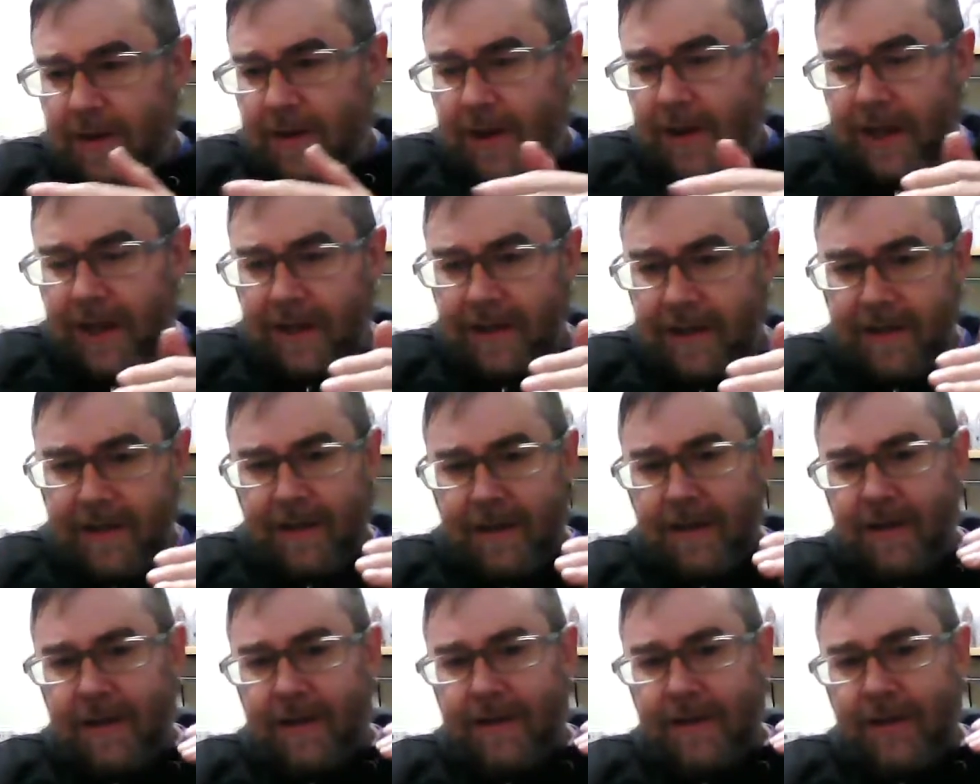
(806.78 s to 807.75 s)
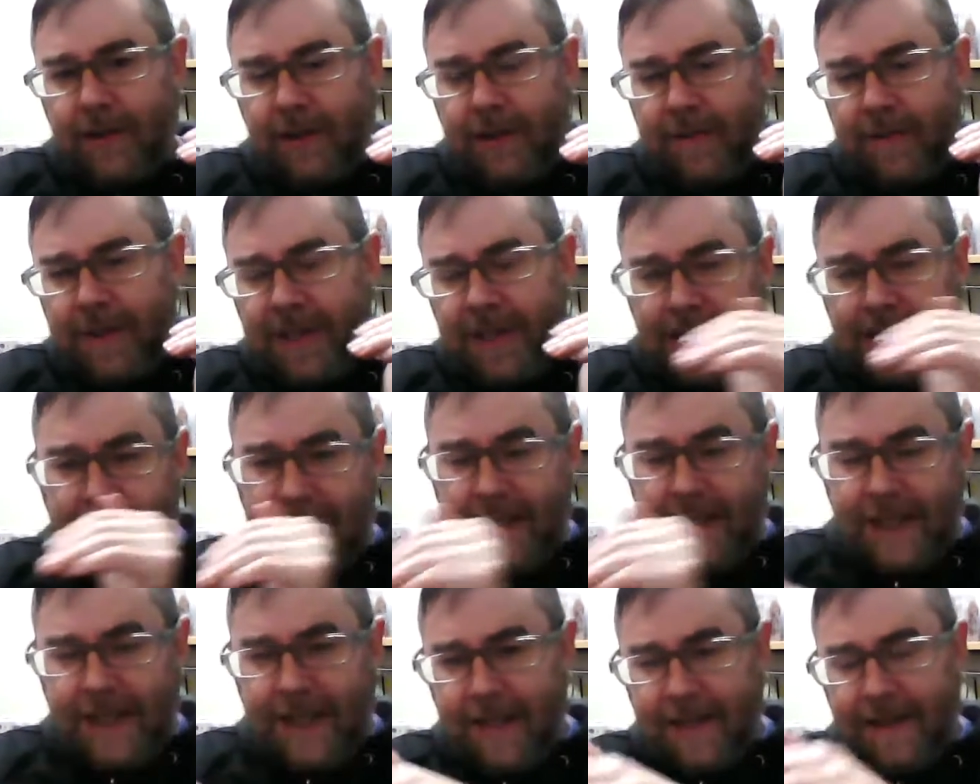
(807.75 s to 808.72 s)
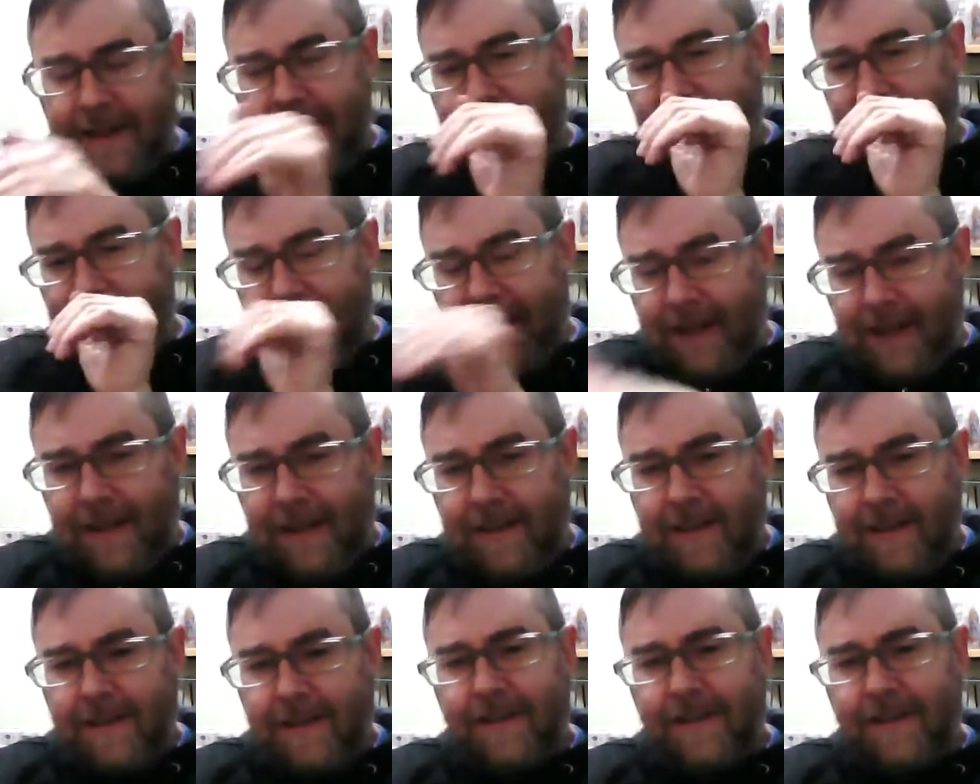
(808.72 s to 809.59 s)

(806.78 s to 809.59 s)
like you could be getting the data,